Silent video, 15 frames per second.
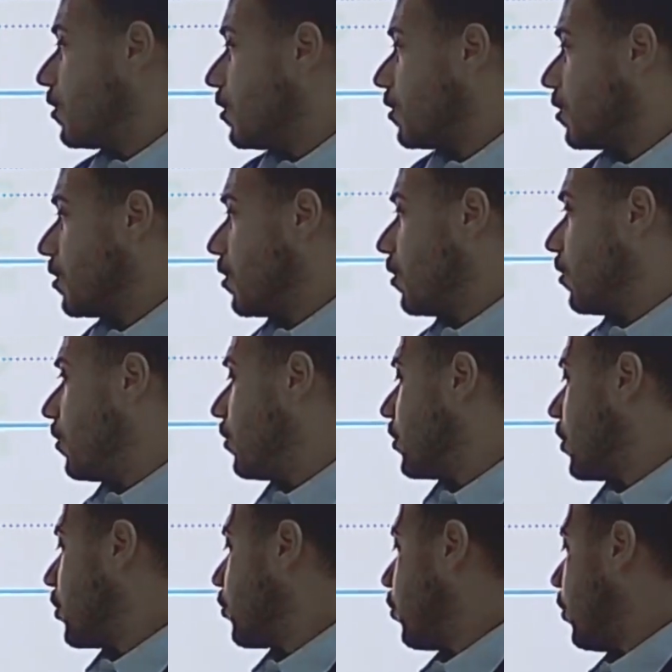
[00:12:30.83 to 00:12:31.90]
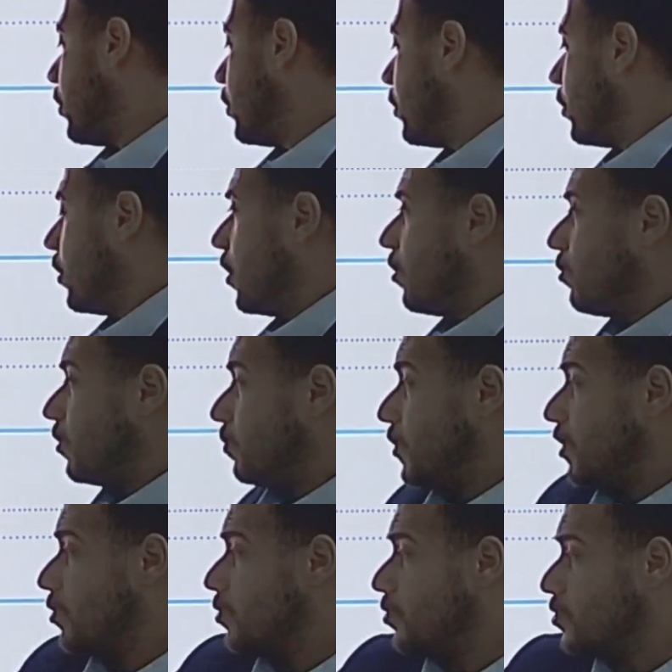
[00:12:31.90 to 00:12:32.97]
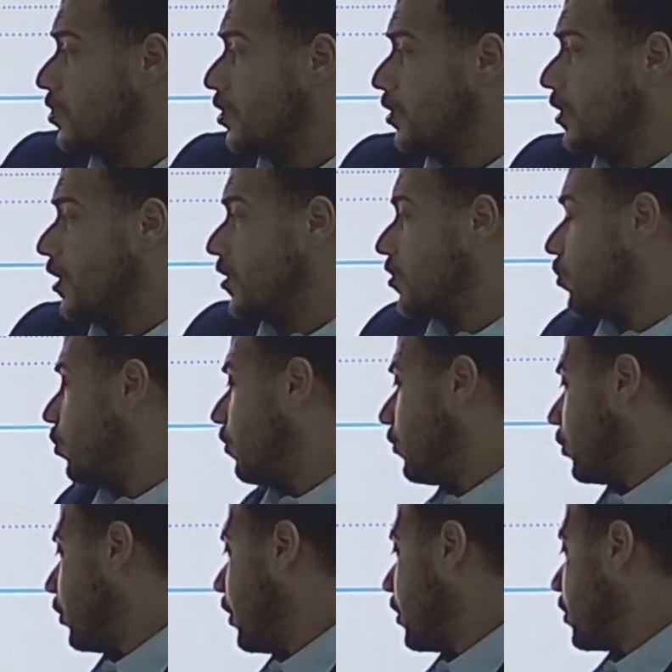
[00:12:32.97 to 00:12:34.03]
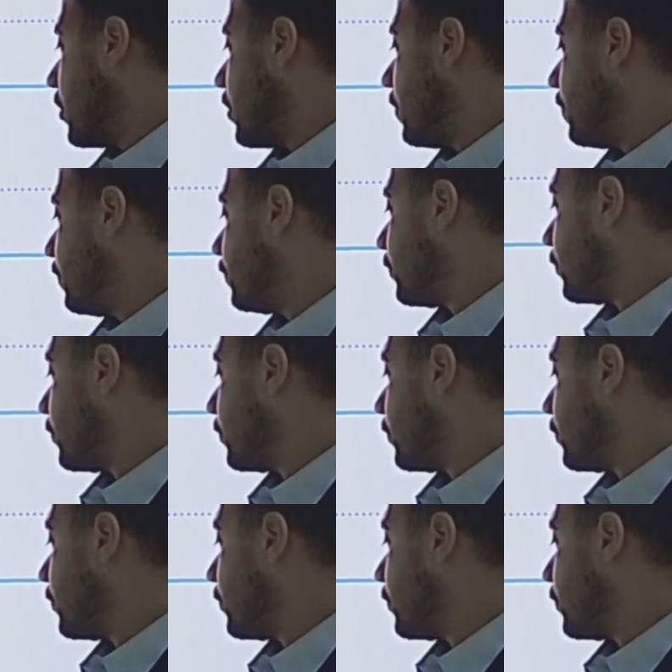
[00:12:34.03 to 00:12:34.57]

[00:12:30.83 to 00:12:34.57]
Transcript: So this one, it will be cosine x over x